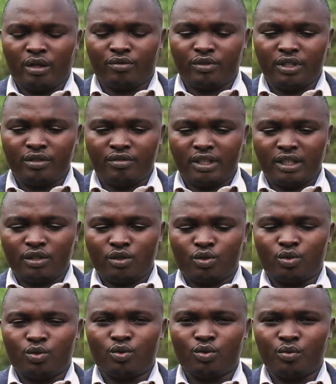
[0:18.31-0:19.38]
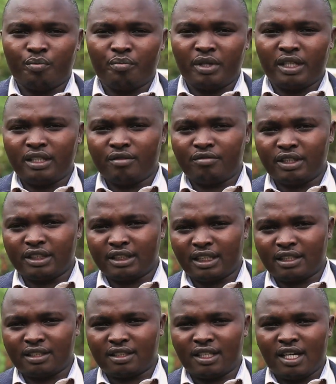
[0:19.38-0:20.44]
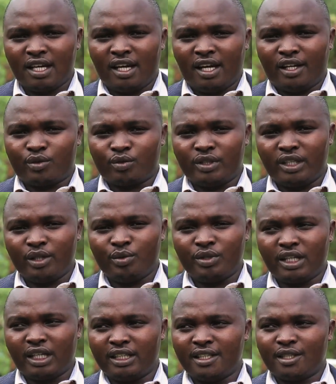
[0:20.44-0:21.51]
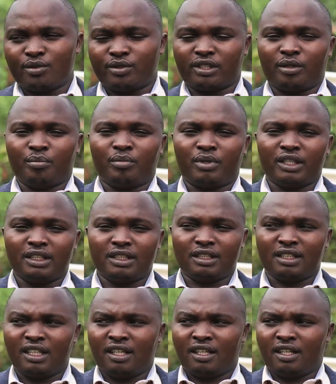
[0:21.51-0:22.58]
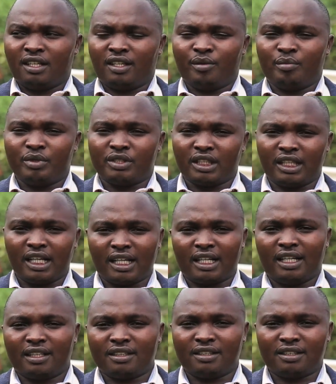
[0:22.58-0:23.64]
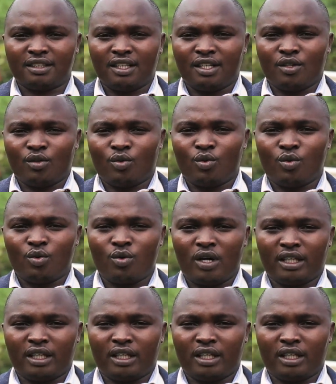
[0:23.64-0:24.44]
have given to many investors, and today we are here to celebrate Mr. Douglas, who